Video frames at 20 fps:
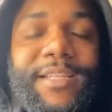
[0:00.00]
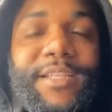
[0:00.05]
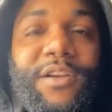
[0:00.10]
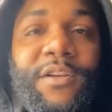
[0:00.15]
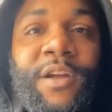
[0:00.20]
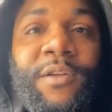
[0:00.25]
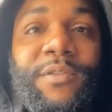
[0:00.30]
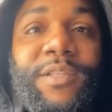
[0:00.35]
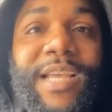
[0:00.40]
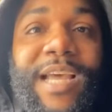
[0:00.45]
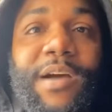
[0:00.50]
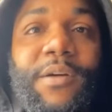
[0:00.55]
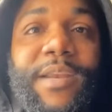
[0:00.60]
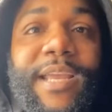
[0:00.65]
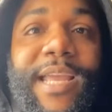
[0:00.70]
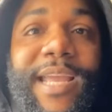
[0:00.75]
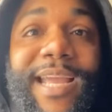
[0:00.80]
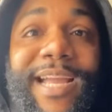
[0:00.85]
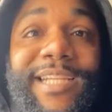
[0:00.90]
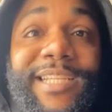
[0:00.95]
So don't talk
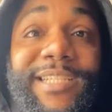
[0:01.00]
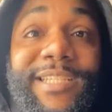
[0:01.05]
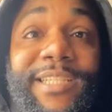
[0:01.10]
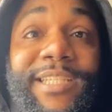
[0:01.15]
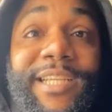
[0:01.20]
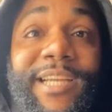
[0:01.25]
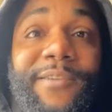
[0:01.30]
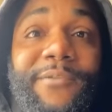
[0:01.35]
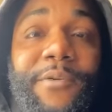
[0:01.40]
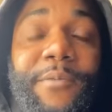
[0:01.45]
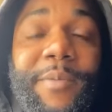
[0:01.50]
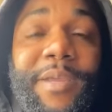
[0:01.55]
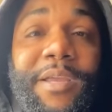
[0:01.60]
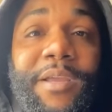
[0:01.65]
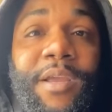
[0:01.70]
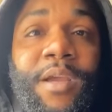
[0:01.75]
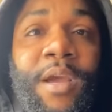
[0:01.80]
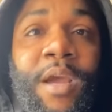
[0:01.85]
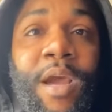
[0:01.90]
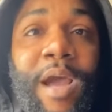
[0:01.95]
that gangster shit with
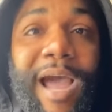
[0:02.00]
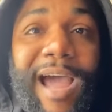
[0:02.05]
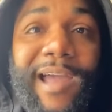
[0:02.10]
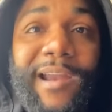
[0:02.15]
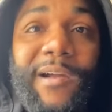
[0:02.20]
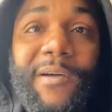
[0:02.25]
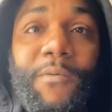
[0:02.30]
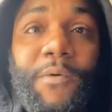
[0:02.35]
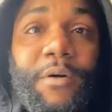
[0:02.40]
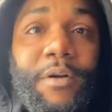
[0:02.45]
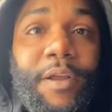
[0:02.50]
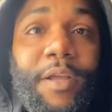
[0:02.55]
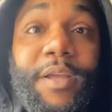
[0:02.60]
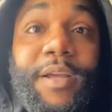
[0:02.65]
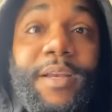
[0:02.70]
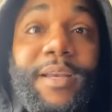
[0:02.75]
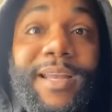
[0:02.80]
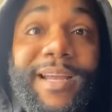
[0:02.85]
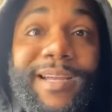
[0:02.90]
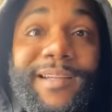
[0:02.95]
me. I don't want to
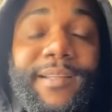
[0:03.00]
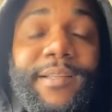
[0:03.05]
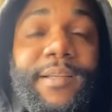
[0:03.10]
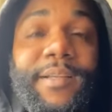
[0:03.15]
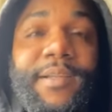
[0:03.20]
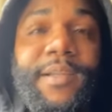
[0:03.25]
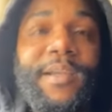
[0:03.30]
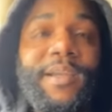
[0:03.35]
hear nothing.